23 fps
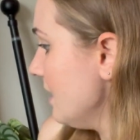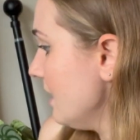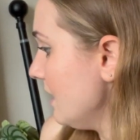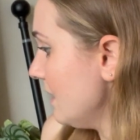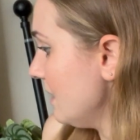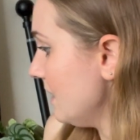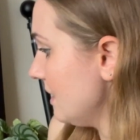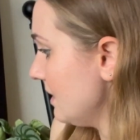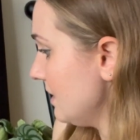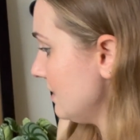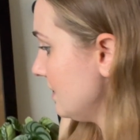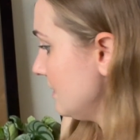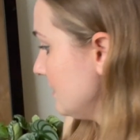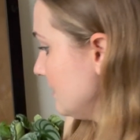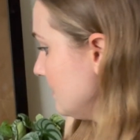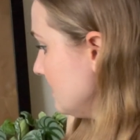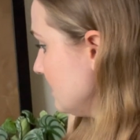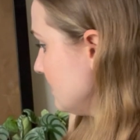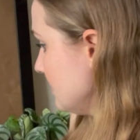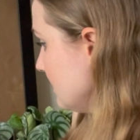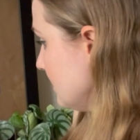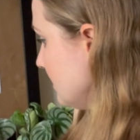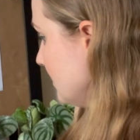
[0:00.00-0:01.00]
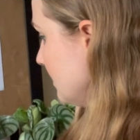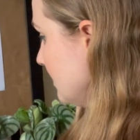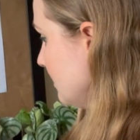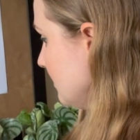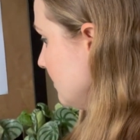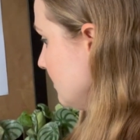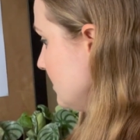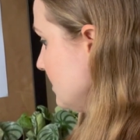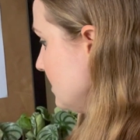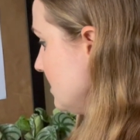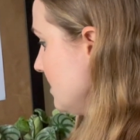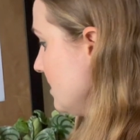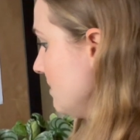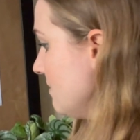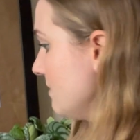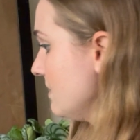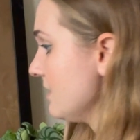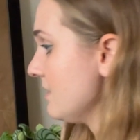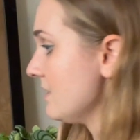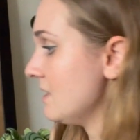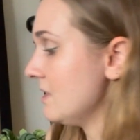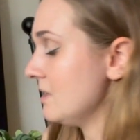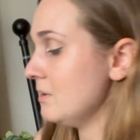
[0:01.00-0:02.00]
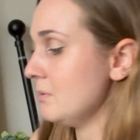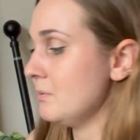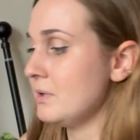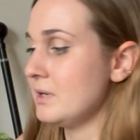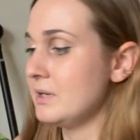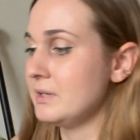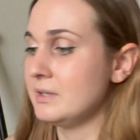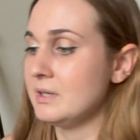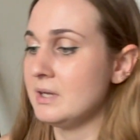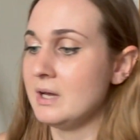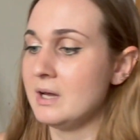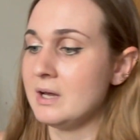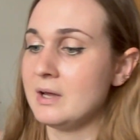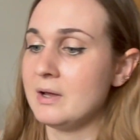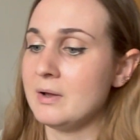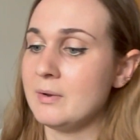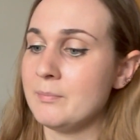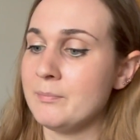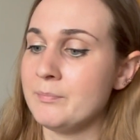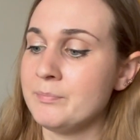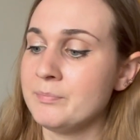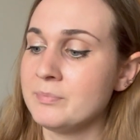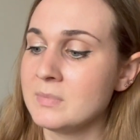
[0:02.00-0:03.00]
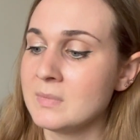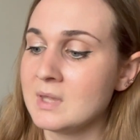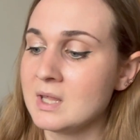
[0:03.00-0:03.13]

And I'll show you another little one.